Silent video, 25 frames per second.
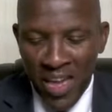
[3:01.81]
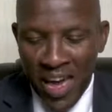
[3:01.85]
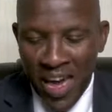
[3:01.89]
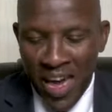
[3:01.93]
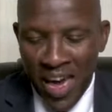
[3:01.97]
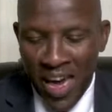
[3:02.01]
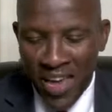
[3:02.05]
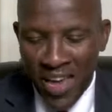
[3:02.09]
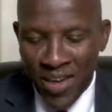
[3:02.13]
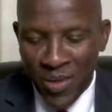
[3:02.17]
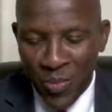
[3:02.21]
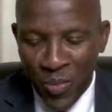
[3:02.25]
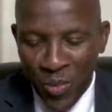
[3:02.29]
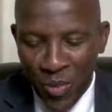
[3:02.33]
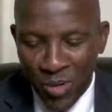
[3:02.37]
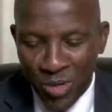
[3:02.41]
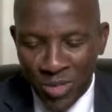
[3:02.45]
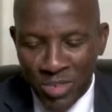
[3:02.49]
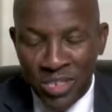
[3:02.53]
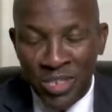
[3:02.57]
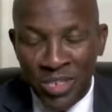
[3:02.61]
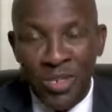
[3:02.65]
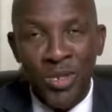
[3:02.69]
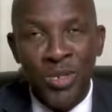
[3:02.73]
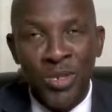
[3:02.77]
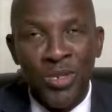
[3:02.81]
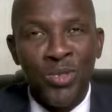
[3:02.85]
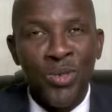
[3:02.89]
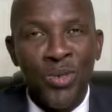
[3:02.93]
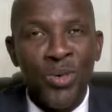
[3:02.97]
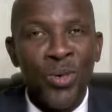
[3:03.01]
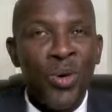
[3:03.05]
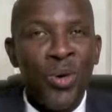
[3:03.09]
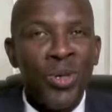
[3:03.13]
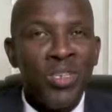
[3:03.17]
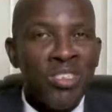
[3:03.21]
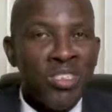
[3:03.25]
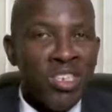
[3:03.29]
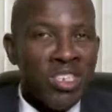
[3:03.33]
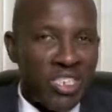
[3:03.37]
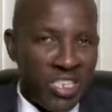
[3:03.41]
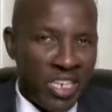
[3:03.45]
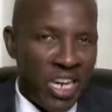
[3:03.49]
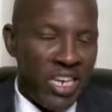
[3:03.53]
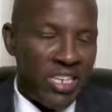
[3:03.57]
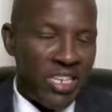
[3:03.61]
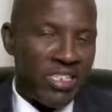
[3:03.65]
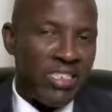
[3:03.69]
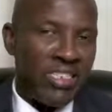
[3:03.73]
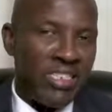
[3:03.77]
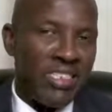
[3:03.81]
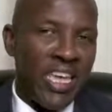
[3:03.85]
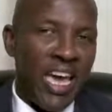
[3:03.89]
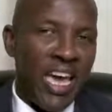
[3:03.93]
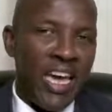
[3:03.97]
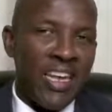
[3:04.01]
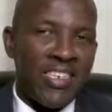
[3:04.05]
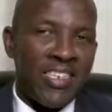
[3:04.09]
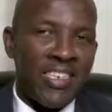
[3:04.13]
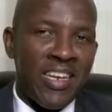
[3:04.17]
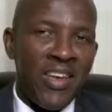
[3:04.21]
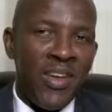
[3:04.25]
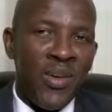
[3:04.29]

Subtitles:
I want to suggest that